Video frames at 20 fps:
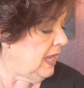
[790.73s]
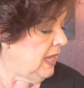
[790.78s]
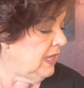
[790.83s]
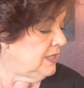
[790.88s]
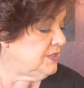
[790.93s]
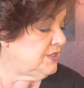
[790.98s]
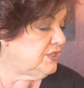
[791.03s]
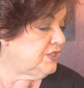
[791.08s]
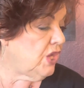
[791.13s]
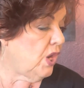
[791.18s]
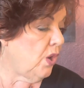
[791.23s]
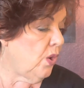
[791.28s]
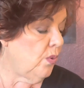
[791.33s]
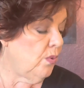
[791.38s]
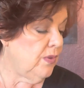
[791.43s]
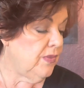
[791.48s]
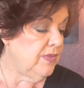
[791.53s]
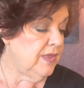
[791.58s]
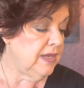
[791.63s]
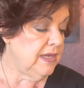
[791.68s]

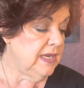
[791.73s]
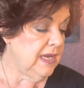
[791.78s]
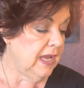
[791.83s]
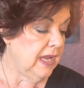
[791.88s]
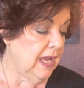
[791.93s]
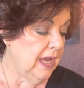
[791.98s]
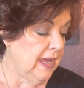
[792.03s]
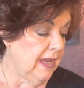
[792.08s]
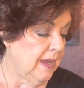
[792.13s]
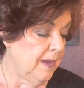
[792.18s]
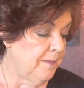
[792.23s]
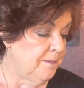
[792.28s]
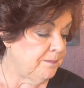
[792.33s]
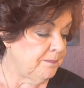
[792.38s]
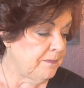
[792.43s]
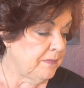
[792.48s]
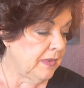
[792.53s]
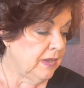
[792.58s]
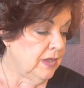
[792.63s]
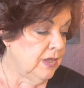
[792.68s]
So then, and
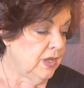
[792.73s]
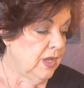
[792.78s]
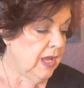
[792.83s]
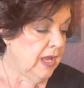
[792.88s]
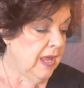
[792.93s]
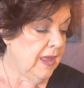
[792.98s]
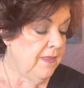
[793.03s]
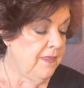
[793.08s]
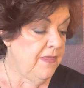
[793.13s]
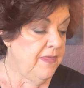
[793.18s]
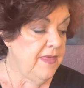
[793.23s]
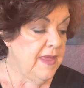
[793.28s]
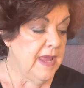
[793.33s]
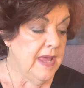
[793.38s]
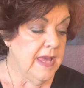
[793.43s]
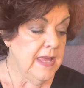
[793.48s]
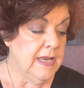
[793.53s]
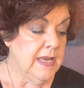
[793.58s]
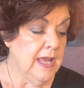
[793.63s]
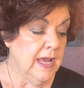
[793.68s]

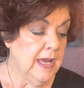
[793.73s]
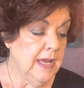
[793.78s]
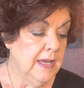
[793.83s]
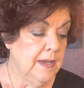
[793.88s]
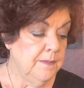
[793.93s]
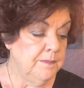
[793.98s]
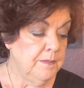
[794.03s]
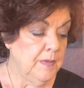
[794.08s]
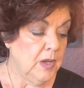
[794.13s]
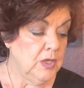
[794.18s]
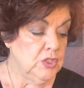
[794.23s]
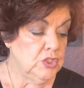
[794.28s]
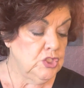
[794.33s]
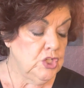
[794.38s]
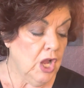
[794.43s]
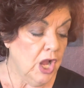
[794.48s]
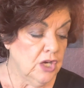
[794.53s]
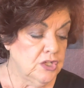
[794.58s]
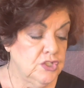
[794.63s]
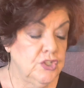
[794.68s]
then
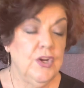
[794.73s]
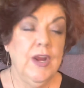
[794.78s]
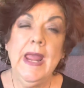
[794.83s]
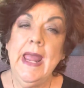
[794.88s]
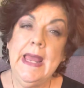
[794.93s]
Dr.